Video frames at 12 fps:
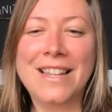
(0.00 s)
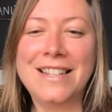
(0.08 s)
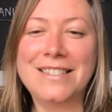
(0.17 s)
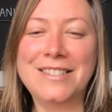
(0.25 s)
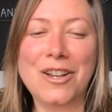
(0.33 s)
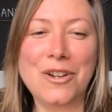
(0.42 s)

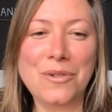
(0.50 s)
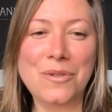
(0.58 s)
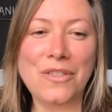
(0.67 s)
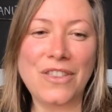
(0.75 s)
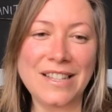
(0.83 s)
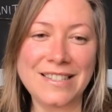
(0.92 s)

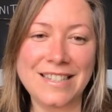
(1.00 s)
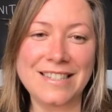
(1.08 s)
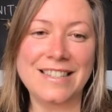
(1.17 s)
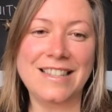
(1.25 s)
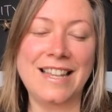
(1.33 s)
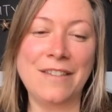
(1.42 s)
So this
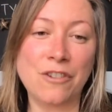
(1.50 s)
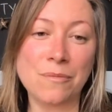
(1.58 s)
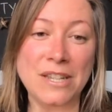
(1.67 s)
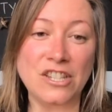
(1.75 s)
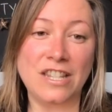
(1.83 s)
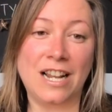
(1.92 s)
is the
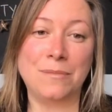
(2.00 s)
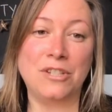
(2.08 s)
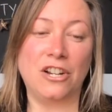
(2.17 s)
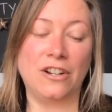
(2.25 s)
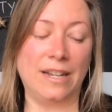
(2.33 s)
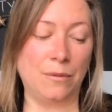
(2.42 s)
information that I'm
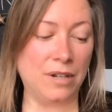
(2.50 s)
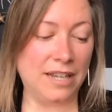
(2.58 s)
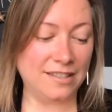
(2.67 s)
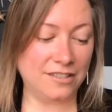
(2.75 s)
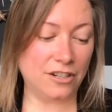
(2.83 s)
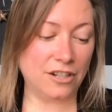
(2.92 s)
sharing. When
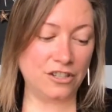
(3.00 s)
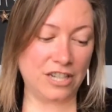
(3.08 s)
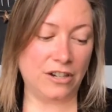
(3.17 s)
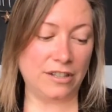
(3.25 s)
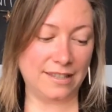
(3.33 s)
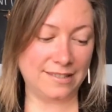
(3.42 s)
I started
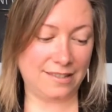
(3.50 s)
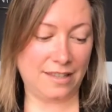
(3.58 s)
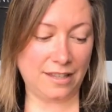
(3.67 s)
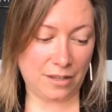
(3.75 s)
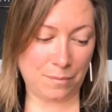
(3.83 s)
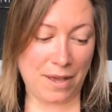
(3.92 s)
sharing this
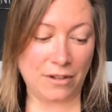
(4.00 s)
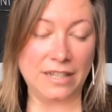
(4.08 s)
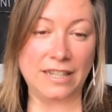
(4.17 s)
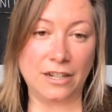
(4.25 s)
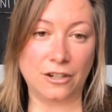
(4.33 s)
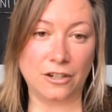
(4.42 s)
about
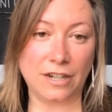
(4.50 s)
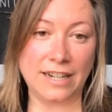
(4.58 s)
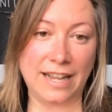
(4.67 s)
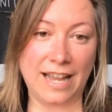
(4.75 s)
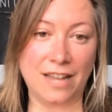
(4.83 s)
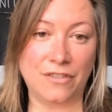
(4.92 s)
1.5
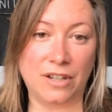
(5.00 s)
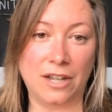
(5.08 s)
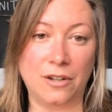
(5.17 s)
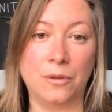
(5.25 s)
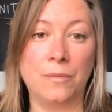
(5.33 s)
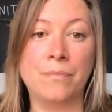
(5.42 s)
years
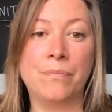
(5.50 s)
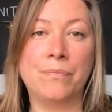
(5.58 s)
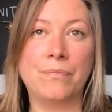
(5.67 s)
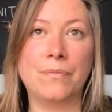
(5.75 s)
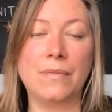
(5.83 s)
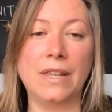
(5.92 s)
ago,
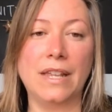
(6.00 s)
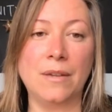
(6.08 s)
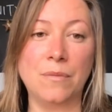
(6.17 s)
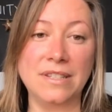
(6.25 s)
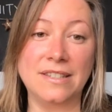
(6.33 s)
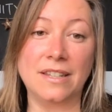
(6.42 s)

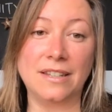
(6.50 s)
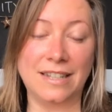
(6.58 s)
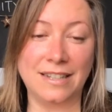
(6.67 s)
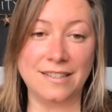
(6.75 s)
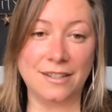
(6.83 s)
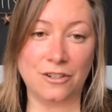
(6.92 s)
it was
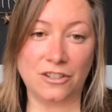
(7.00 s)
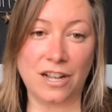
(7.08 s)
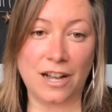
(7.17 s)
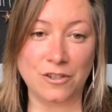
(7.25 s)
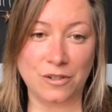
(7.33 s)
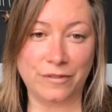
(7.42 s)
considered
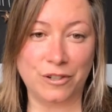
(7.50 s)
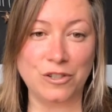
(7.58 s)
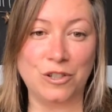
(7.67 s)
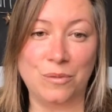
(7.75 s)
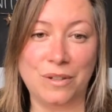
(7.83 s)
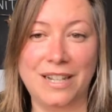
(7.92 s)

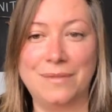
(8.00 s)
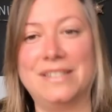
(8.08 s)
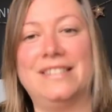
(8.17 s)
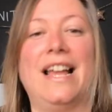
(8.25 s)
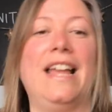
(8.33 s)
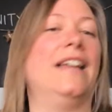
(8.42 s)
controversial what I was
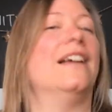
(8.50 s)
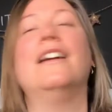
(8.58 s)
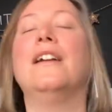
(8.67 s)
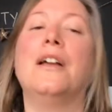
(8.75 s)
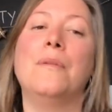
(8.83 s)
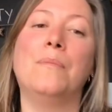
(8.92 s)
saying,
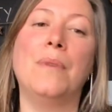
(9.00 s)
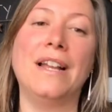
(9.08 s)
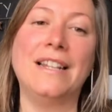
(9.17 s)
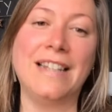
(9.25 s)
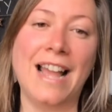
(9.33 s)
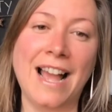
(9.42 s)

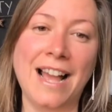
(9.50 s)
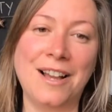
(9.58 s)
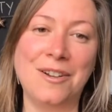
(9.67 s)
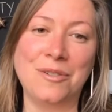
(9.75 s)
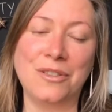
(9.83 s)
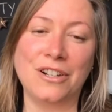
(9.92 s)
but
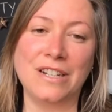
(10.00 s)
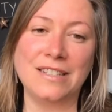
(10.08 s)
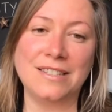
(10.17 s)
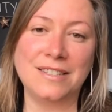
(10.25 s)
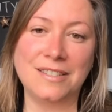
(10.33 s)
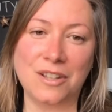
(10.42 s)
now there
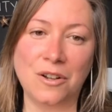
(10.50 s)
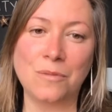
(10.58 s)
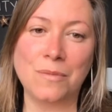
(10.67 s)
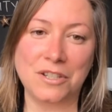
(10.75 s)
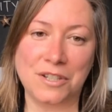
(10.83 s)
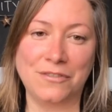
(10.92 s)
is so
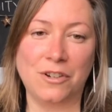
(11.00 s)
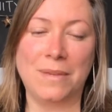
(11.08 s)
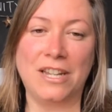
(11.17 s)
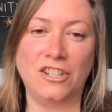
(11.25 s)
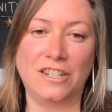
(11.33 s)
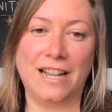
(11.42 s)
much
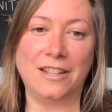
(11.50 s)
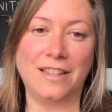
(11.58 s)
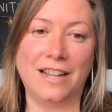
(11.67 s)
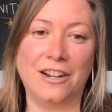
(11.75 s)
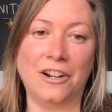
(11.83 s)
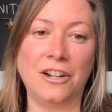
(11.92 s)
information out
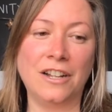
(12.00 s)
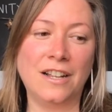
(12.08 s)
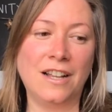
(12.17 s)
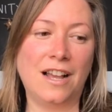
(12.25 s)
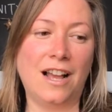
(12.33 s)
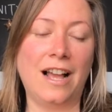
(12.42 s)
there
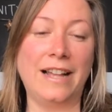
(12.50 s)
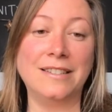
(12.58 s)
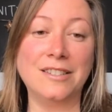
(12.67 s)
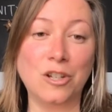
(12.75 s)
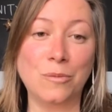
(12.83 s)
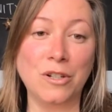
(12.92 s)
and
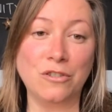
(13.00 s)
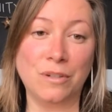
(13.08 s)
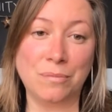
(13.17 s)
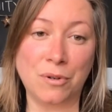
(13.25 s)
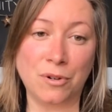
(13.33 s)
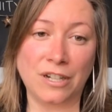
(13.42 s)
so much
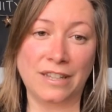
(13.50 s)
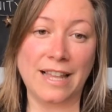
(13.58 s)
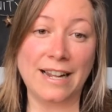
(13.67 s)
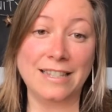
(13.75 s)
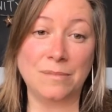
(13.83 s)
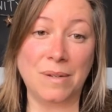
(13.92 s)
reporting
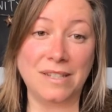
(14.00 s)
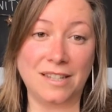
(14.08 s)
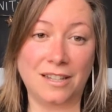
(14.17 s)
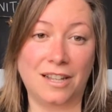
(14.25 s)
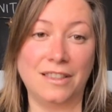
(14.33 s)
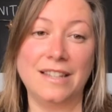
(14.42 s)
that has been
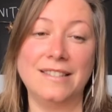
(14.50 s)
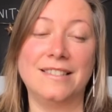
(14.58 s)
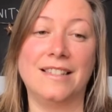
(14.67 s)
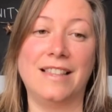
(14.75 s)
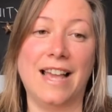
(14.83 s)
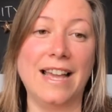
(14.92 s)
done on this
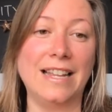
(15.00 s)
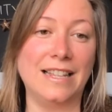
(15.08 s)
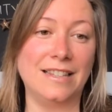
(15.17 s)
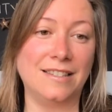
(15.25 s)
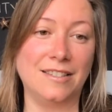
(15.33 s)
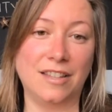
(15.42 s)
that
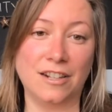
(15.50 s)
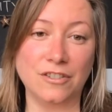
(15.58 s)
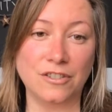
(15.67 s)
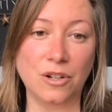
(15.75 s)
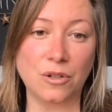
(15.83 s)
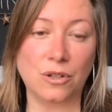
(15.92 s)

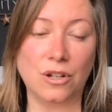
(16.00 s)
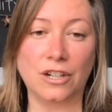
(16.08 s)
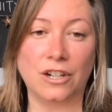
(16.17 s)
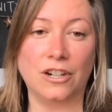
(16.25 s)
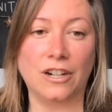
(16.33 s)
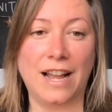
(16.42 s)
there's no
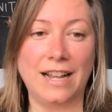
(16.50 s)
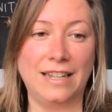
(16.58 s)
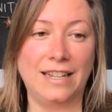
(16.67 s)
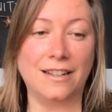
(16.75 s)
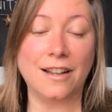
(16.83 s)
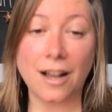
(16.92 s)
longer
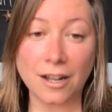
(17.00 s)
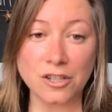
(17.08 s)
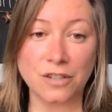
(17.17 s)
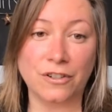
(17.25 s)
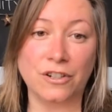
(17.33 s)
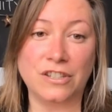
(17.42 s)
any
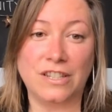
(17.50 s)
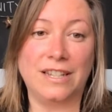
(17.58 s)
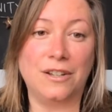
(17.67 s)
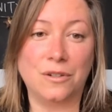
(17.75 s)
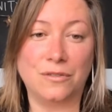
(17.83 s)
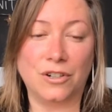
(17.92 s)

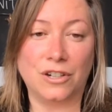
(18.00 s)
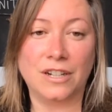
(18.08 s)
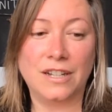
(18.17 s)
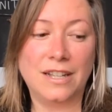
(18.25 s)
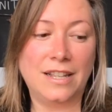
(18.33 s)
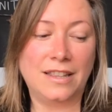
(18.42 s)
controversy over
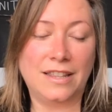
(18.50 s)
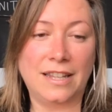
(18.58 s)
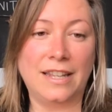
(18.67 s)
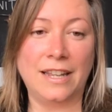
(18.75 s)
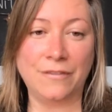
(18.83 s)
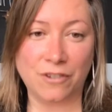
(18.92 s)

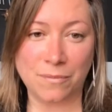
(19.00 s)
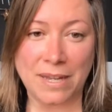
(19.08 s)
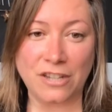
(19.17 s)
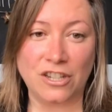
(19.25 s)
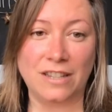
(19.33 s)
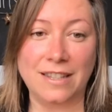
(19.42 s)
the
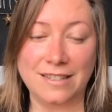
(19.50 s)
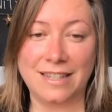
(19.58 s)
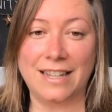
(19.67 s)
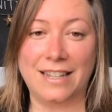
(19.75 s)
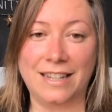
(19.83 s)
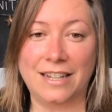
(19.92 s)
information. This,
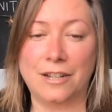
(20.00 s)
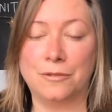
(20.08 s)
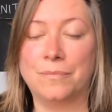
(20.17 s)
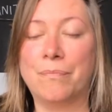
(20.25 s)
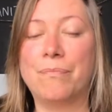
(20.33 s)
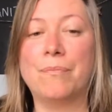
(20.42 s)
you
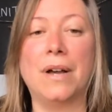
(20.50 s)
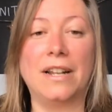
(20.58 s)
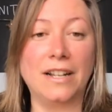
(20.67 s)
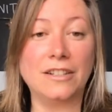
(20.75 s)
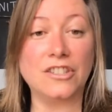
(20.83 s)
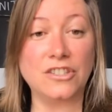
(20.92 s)
know,
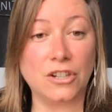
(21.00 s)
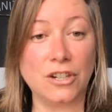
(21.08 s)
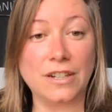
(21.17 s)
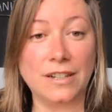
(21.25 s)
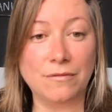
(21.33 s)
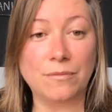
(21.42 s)
but
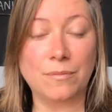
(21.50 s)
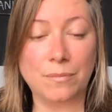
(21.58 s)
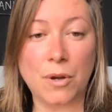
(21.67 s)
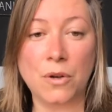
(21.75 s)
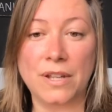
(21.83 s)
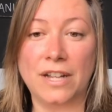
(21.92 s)
start
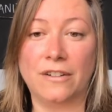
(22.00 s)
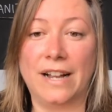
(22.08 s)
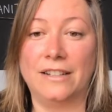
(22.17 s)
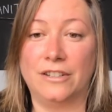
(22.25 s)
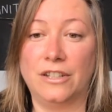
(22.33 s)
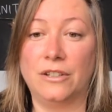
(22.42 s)
poking
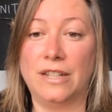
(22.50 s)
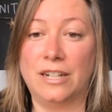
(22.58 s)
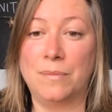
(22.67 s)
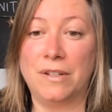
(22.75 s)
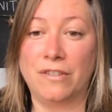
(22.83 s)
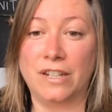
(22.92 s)
around. It'll
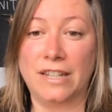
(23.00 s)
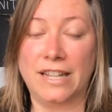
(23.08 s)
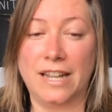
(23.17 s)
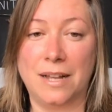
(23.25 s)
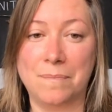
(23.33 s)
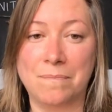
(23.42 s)
be really,
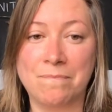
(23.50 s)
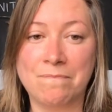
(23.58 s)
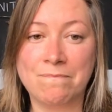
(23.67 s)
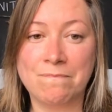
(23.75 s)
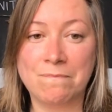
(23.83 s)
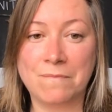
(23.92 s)

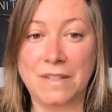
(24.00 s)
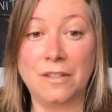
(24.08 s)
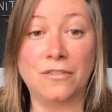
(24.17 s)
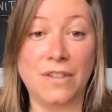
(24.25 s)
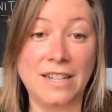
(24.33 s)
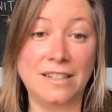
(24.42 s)
you'll
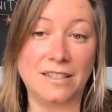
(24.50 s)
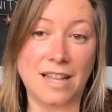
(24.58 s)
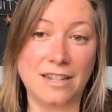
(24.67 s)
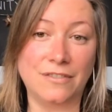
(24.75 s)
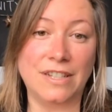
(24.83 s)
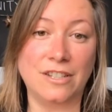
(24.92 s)
find a
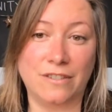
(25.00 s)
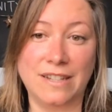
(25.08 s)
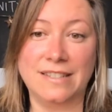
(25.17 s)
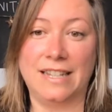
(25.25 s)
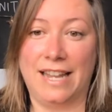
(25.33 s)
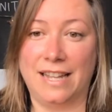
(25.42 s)
lot of
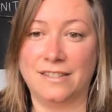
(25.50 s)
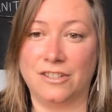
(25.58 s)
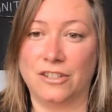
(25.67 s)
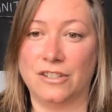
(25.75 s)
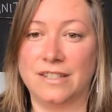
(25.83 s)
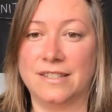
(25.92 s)
interesting
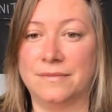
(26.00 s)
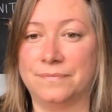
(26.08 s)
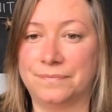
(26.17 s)
answers.